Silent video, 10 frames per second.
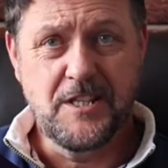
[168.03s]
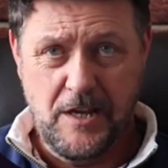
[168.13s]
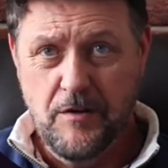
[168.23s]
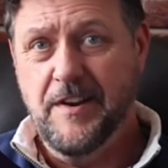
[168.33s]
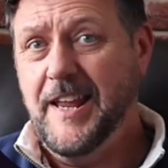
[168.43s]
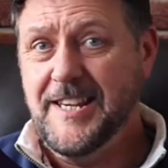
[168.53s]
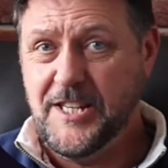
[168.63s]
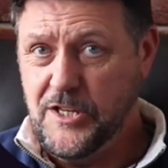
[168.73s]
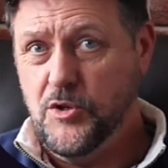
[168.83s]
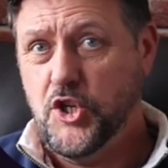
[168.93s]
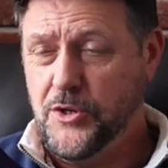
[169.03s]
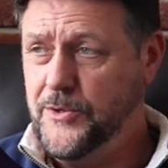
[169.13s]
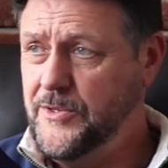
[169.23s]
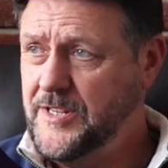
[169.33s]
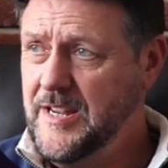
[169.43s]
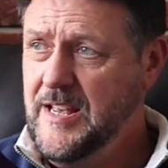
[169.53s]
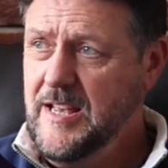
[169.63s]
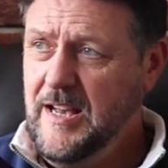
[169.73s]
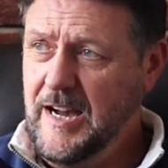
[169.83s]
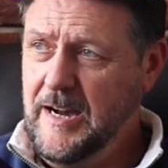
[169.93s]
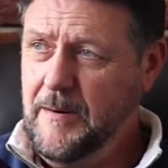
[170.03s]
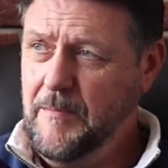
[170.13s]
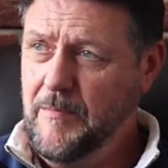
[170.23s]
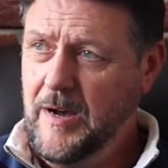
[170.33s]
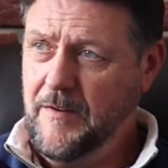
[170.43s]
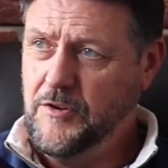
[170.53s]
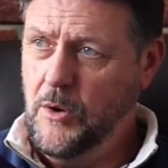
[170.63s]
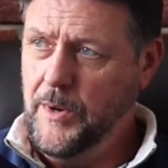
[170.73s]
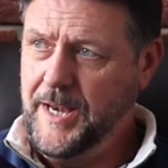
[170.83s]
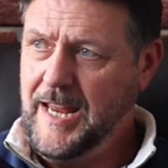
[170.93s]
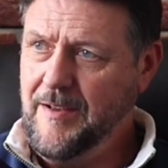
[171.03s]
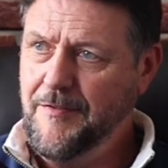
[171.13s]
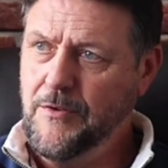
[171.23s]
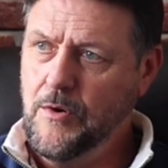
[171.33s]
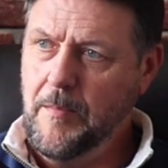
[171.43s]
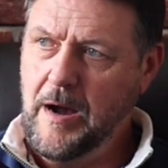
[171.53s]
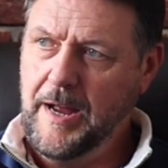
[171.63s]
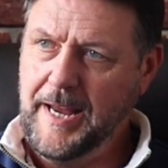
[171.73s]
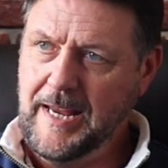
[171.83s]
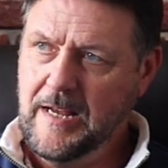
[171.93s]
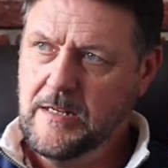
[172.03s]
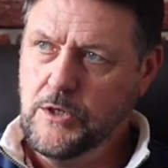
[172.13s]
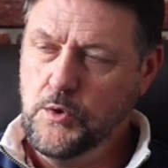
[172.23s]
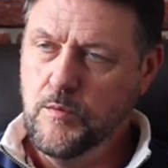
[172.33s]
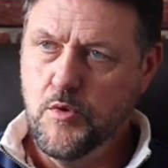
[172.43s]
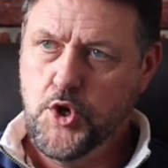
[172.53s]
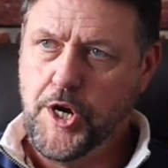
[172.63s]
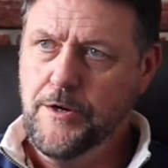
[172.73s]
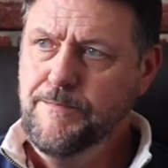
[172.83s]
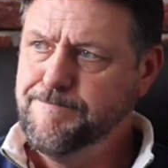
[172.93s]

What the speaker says: overlays that you choose. I've got one here for my normal show